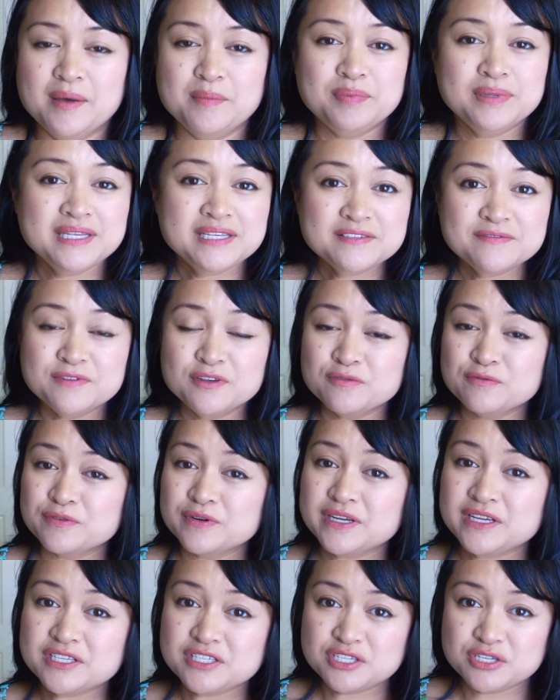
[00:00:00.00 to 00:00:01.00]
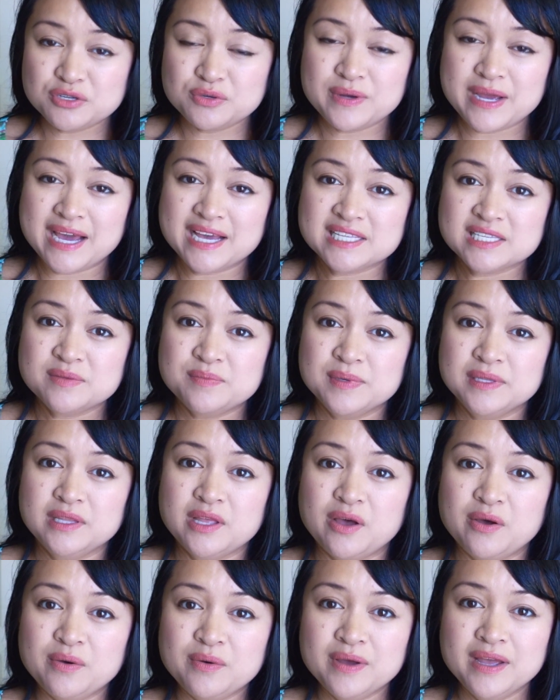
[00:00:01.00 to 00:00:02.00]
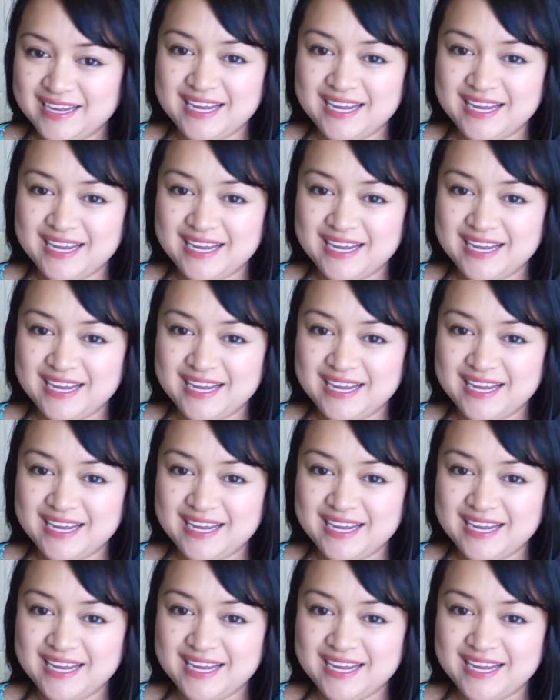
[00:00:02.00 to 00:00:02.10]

please feel free to ask below.